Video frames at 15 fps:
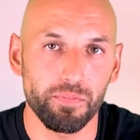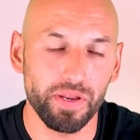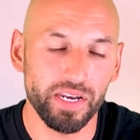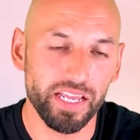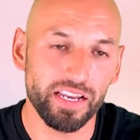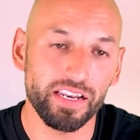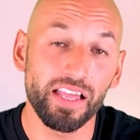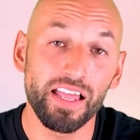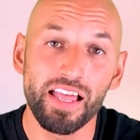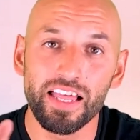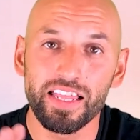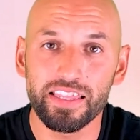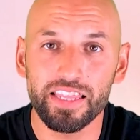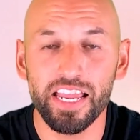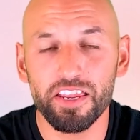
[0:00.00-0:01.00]
But again,
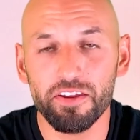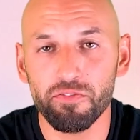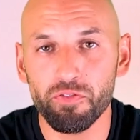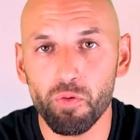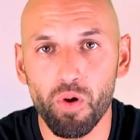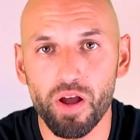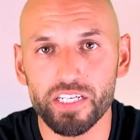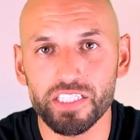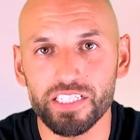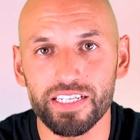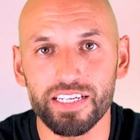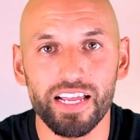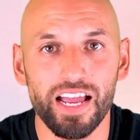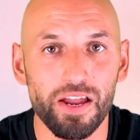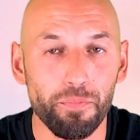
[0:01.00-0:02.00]
thank you for
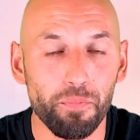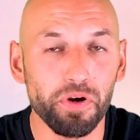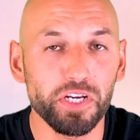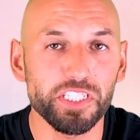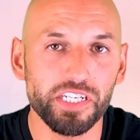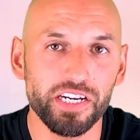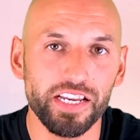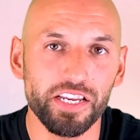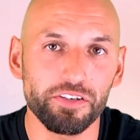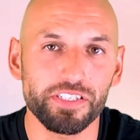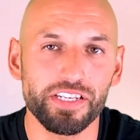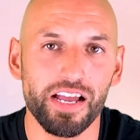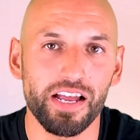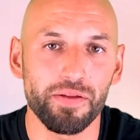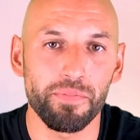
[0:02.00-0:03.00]
watching. I appreciate your
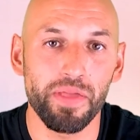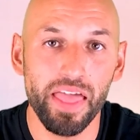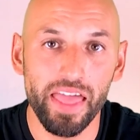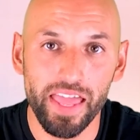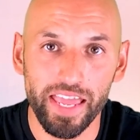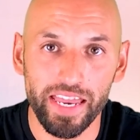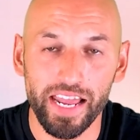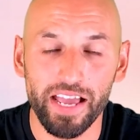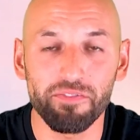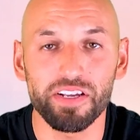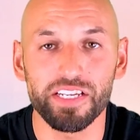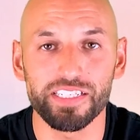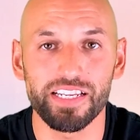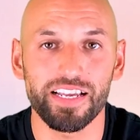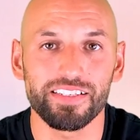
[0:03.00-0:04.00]
time and have a
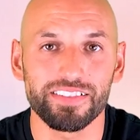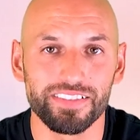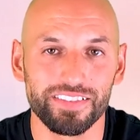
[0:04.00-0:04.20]
good day.